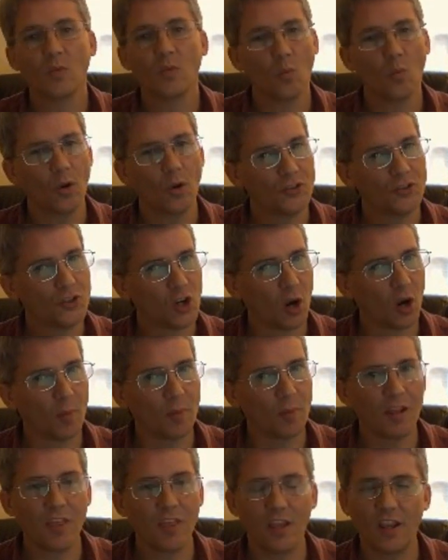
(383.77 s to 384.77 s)
Was
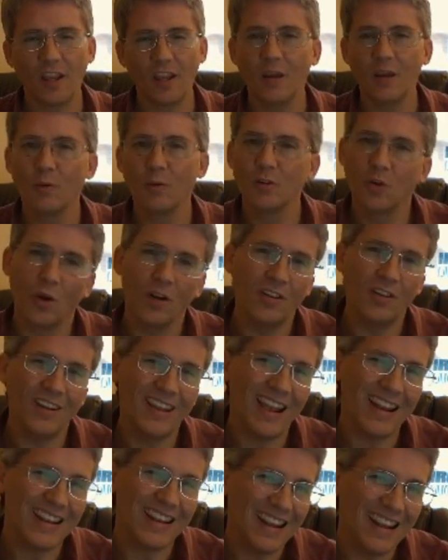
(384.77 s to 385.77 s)
Germany thinking he was going to
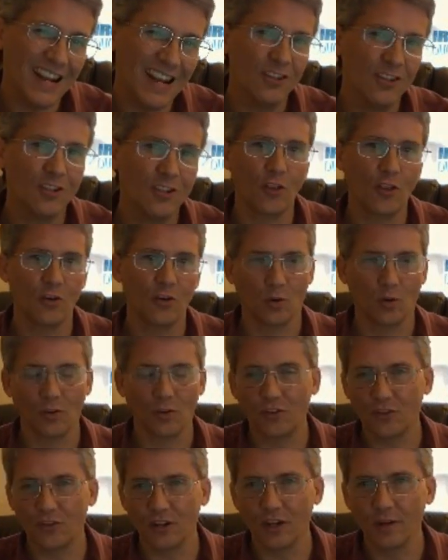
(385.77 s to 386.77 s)
get into the
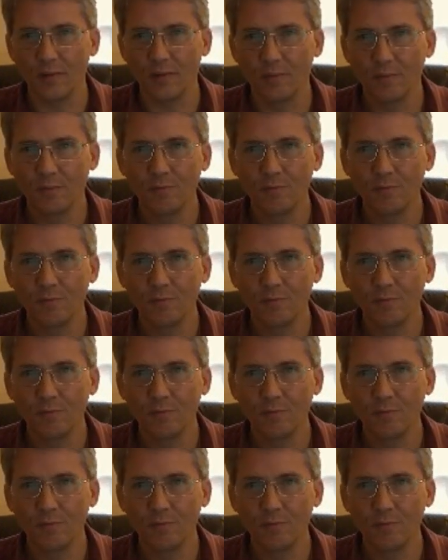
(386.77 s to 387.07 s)
North Sea?